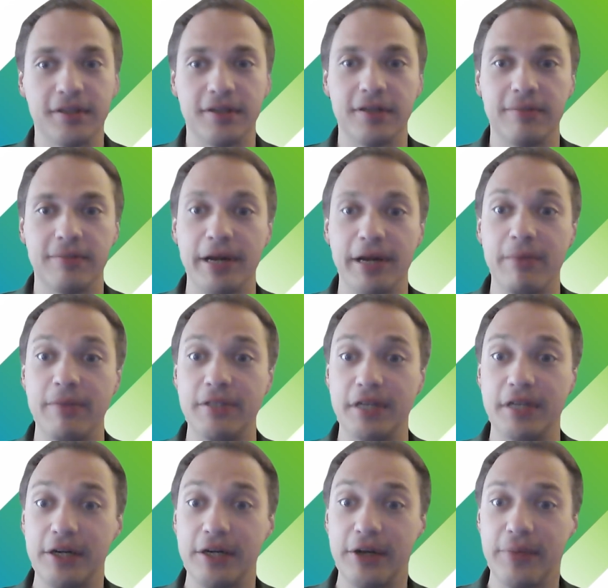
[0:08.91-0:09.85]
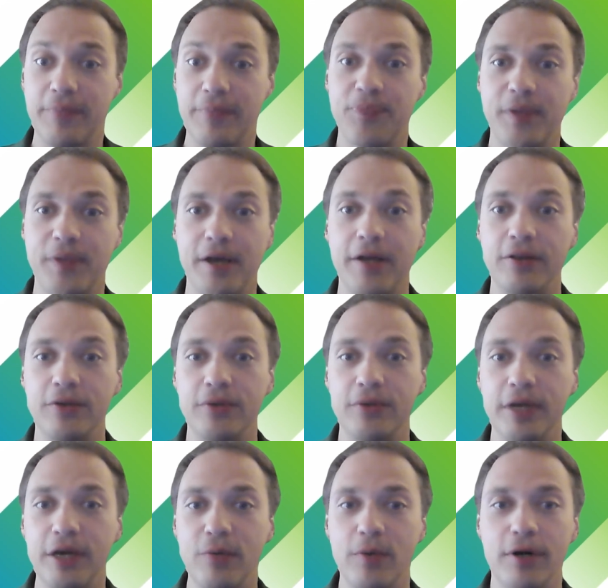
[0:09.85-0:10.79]
Uh, my name is Artem, and
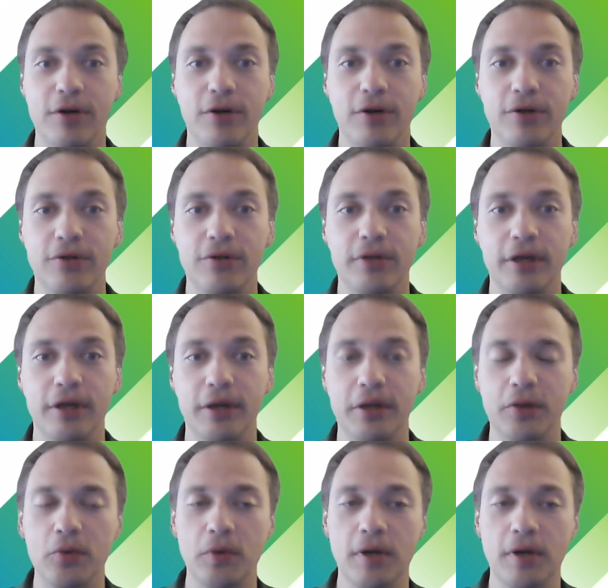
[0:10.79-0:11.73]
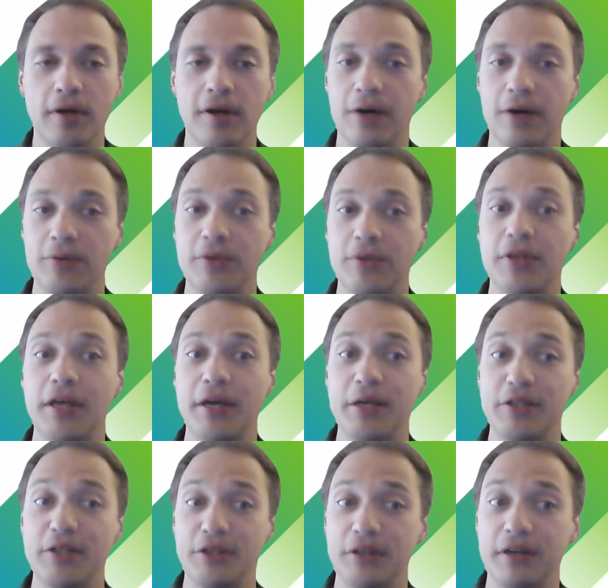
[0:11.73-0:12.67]
today we are going to take a look how to take
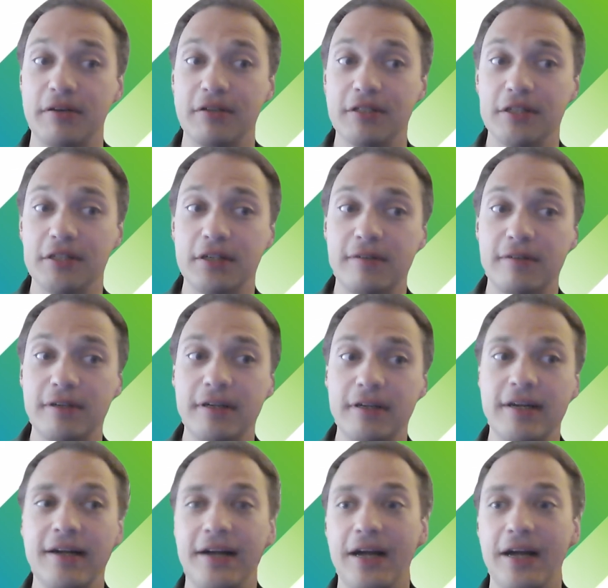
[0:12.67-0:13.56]
a generic server